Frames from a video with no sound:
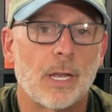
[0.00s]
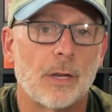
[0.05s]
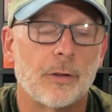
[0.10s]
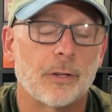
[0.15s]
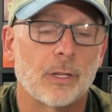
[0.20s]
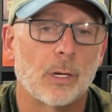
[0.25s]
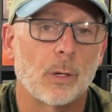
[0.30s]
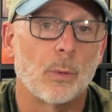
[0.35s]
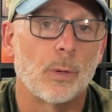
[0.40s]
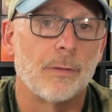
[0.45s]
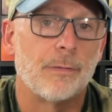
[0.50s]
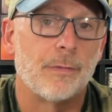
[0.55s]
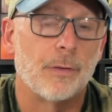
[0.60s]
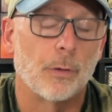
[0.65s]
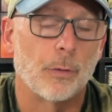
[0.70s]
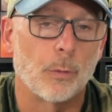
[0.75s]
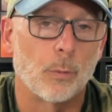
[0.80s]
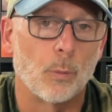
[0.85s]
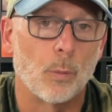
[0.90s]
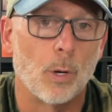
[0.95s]
down. You're going to
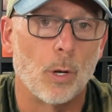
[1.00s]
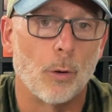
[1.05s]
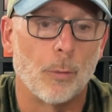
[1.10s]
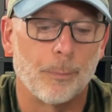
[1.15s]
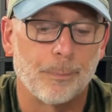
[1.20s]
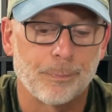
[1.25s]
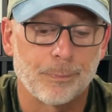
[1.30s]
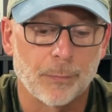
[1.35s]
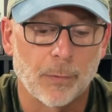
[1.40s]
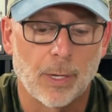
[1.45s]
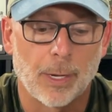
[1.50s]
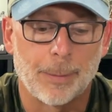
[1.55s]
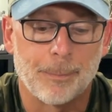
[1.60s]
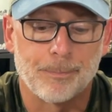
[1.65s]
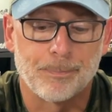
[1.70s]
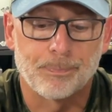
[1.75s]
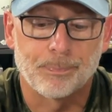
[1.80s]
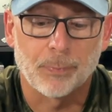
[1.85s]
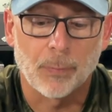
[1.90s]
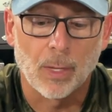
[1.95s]
refill the row. Okay.
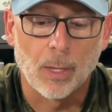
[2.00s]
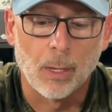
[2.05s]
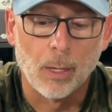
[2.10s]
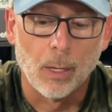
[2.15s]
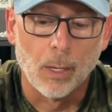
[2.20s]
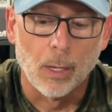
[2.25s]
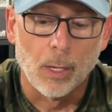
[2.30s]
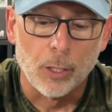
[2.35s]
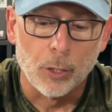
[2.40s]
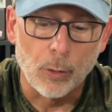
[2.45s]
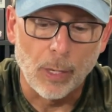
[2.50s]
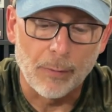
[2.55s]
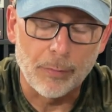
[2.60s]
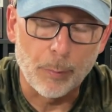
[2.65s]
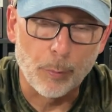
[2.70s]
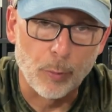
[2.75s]
You have the